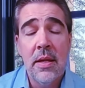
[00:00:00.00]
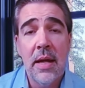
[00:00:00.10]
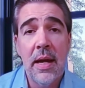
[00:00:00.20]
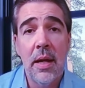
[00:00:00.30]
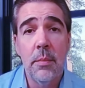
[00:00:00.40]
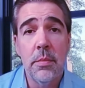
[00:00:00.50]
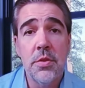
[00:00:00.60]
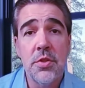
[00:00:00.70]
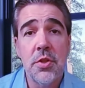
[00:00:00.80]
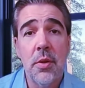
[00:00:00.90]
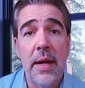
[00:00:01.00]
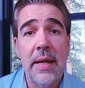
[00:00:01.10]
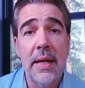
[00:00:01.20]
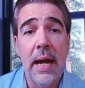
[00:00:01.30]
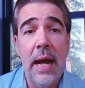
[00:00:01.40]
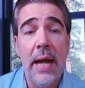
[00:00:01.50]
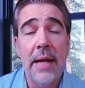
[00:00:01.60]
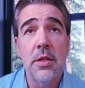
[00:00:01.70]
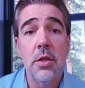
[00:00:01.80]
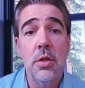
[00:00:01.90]
Um, so I I
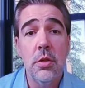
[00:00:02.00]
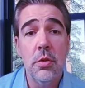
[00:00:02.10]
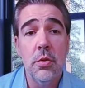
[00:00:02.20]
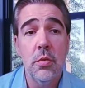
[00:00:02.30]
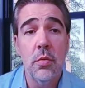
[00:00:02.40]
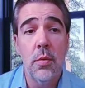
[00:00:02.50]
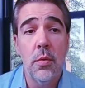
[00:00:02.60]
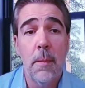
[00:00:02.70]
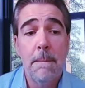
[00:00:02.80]
knew